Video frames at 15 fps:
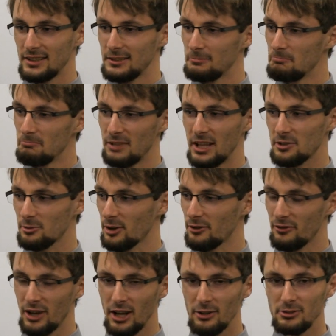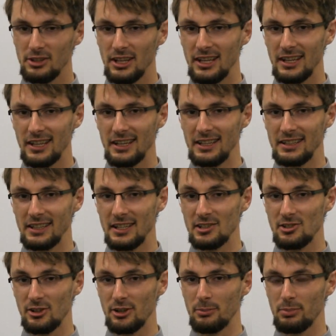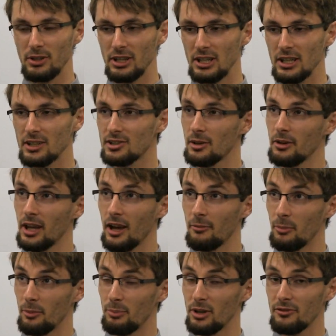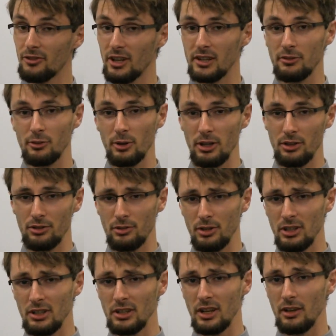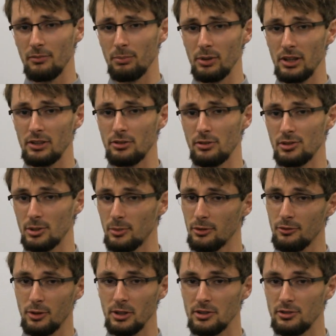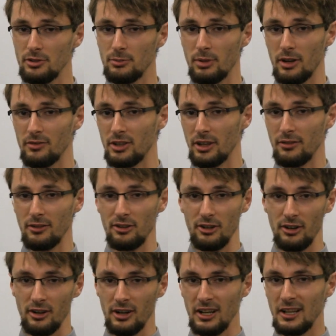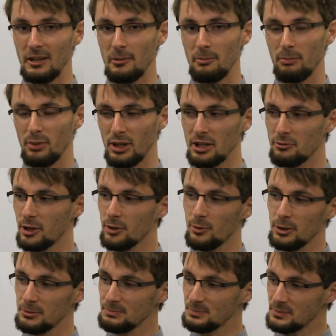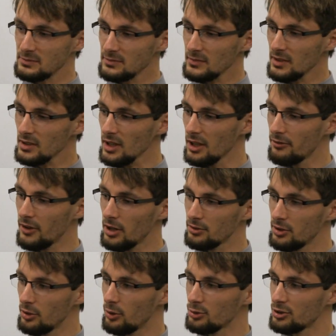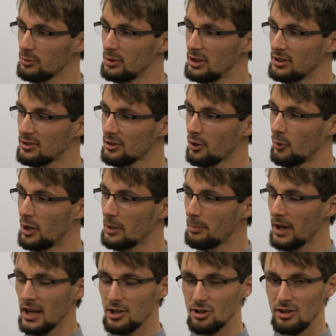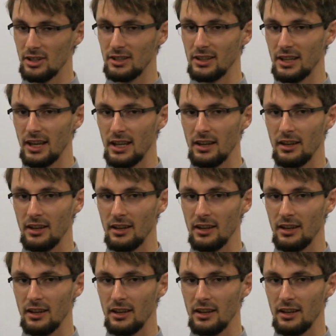that's what I found, and I started playing because I'm a big fan of Quake 3. I've played through some of Quake 2, but I've never played Quake 1. I found the ultimate Quake patch, and that